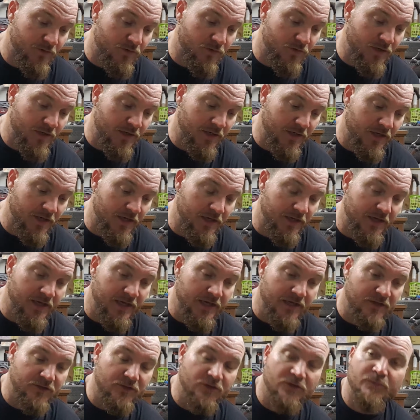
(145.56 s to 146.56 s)
I kind of
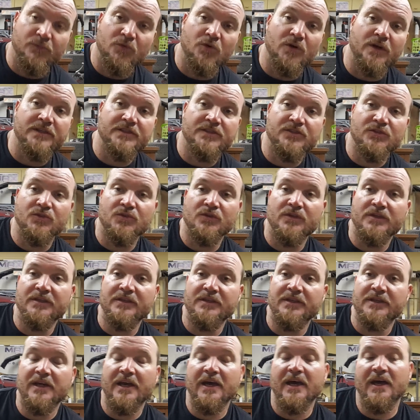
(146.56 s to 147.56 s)
got a little more into it, and
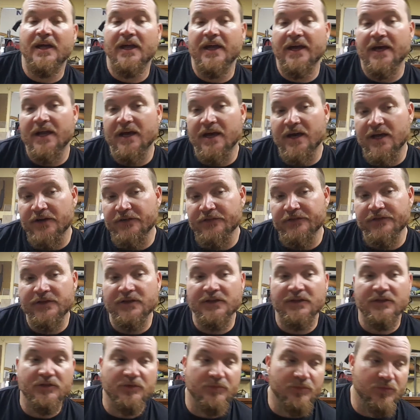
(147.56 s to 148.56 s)
then kind of got out of it and
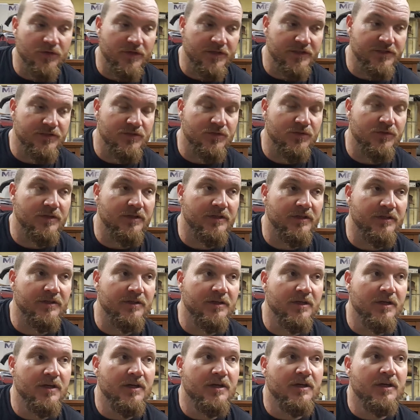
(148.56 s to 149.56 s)
a little more into it. And
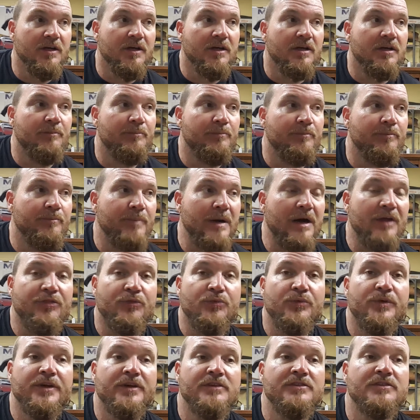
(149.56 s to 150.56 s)
about
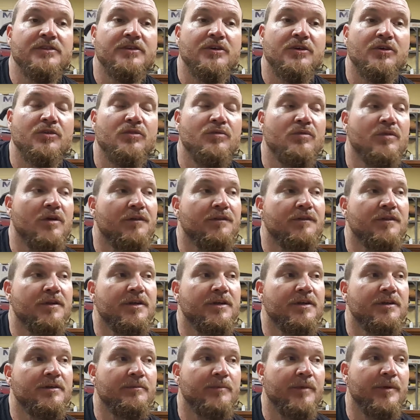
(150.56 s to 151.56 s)
3 years ago,
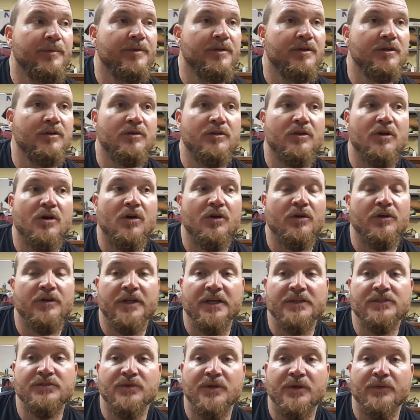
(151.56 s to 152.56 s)
roughly, maybe a little longer,
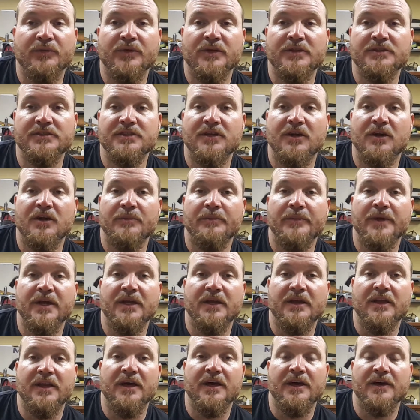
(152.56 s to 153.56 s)
that's when I really started
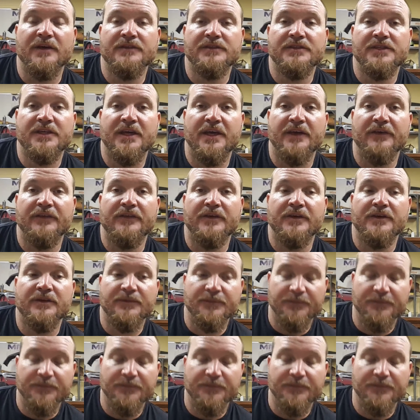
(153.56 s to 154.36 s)
making knives heavy.